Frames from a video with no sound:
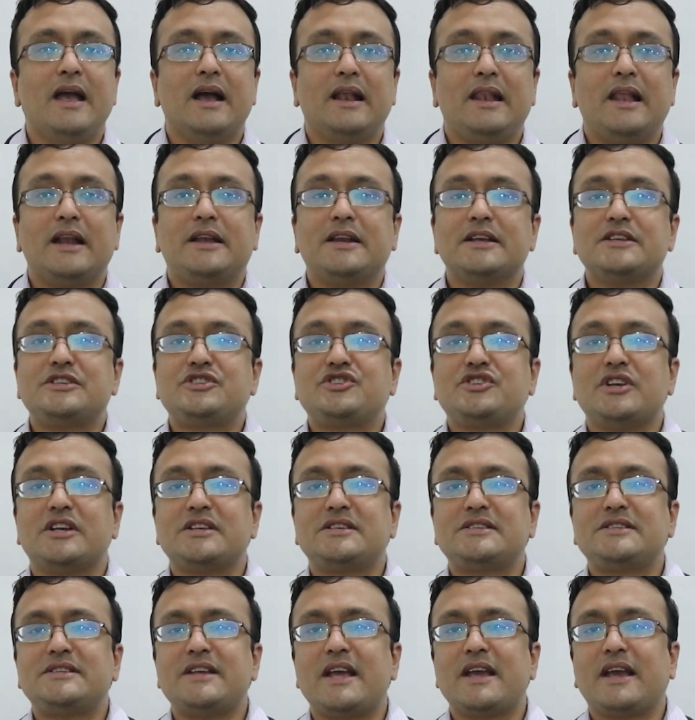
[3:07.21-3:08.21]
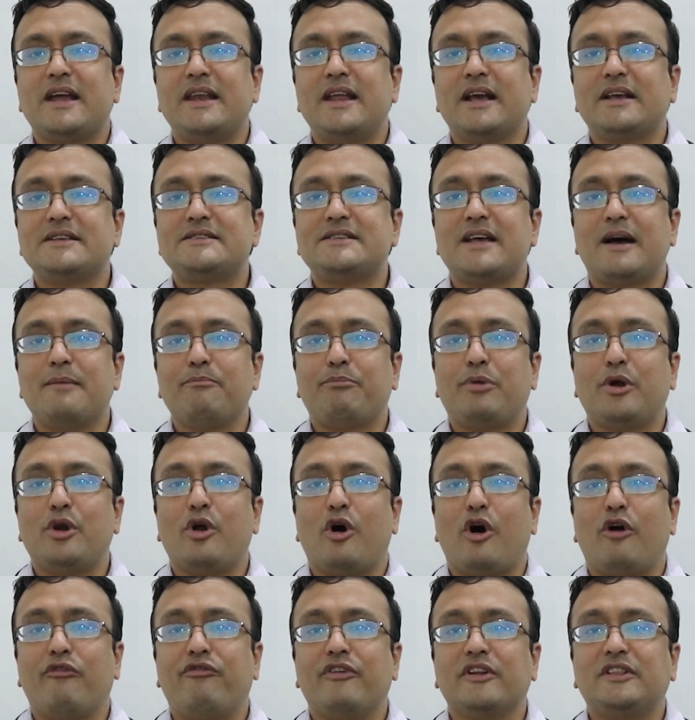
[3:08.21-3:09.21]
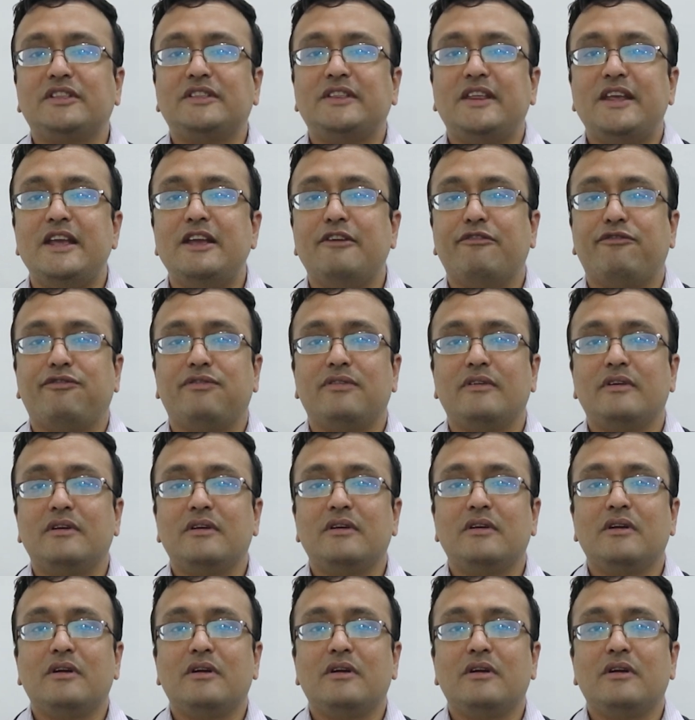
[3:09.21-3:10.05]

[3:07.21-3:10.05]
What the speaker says: Let us just take an example of a thief